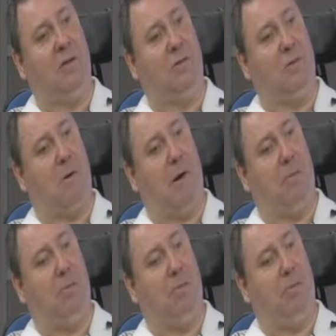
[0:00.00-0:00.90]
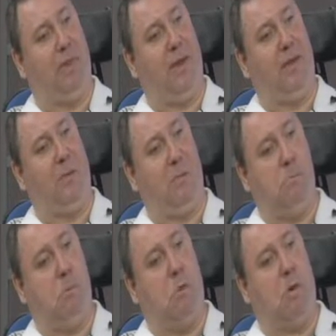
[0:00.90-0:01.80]
So I would think the
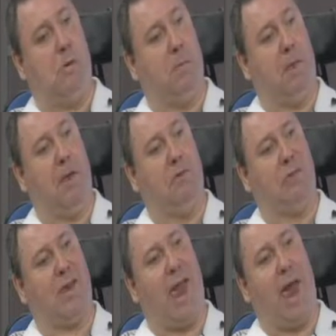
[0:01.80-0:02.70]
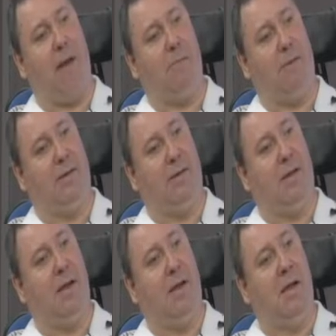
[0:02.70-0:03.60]
more or less common,
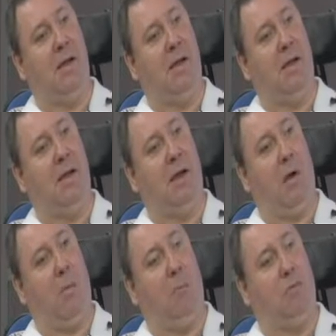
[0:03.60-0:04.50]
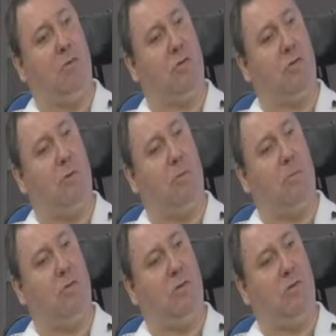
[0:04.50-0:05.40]

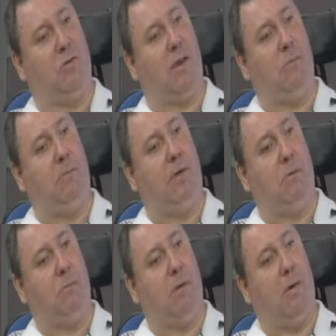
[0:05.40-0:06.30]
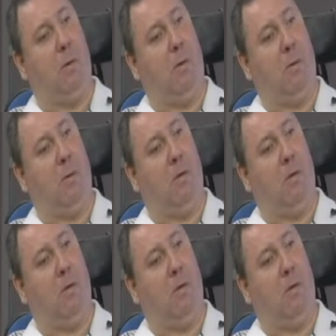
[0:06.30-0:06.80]
prescriptions could be a real,